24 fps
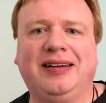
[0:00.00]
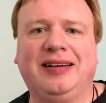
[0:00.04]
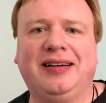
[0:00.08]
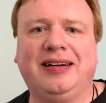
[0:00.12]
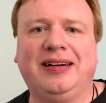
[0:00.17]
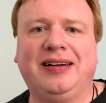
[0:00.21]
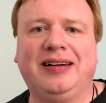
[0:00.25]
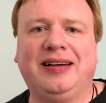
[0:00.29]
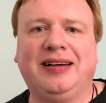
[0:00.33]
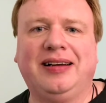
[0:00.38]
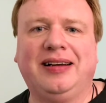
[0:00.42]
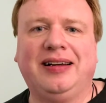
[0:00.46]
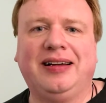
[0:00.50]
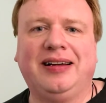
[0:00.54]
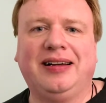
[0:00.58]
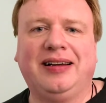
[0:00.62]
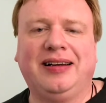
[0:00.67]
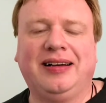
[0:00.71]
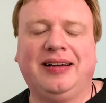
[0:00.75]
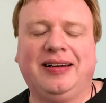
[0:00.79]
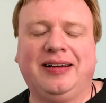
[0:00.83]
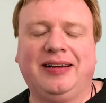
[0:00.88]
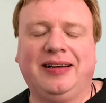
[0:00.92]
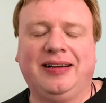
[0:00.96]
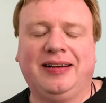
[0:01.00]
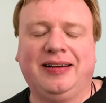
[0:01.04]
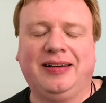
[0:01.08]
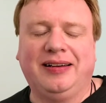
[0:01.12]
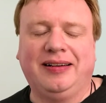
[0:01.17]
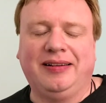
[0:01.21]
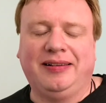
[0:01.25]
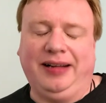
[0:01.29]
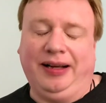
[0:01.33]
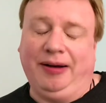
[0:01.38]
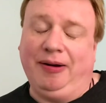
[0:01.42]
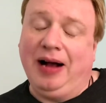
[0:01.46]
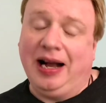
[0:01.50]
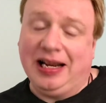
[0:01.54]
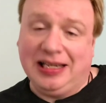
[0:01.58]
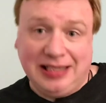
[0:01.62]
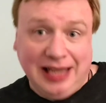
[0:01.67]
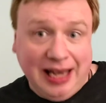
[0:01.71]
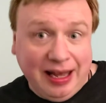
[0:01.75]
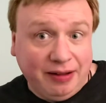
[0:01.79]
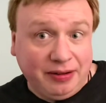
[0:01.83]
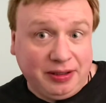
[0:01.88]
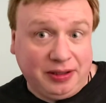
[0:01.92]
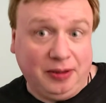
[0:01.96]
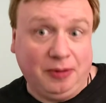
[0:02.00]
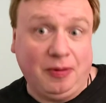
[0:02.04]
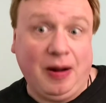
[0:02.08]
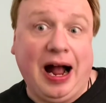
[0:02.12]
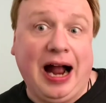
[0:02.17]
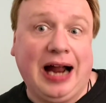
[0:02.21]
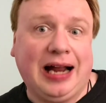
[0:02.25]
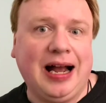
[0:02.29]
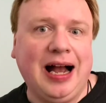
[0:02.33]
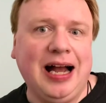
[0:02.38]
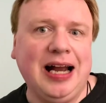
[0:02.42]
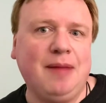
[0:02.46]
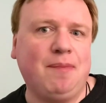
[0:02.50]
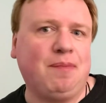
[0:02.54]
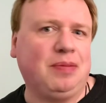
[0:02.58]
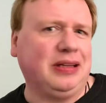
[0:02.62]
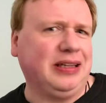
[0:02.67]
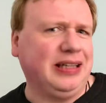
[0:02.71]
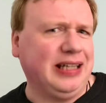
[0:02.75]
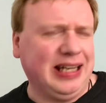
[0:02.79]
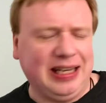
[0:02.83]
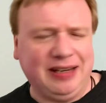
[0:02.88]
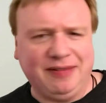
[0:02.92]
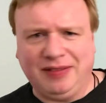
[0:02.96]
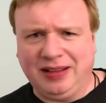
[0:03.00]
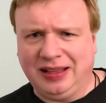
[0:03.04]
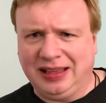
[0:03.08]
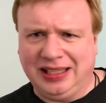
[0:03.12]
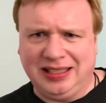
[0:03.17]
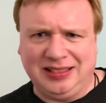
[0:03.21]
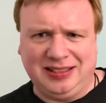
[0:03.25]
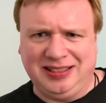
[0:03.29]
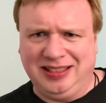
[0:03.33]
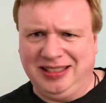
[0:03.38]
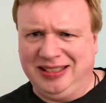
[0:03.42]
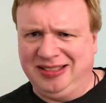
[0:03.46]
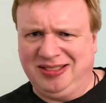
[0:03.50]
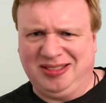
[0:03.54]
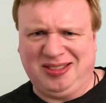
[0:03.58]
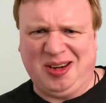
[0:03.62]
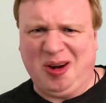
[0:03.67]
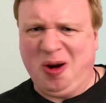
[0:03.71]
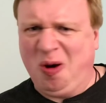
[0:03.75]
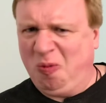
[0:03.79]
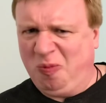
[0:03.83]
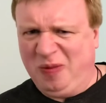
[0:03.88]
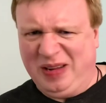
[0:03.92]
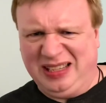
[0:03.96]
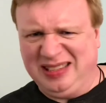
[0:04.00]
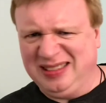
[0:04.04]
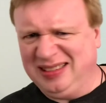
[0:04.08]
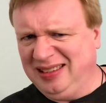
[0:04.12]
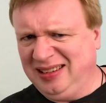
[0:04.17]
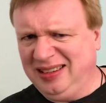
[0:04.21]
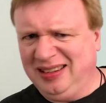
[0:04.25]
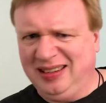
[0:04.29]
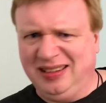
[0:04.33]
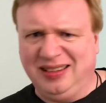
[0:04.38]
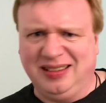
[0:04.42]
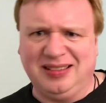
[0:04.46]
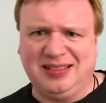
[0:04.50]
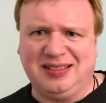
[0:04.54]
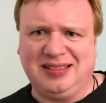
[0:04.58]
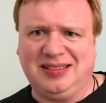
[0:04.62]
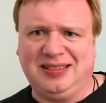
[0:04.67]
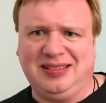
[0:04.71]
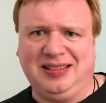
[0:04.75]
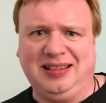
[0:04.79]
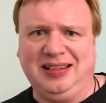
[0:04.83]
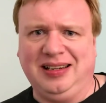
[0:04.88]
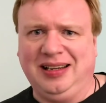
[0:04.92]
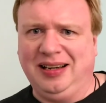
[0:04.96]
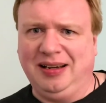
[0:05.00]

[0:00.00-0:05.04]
tell you, I kind of believe that this is coincidence and I'm reading too much into it all.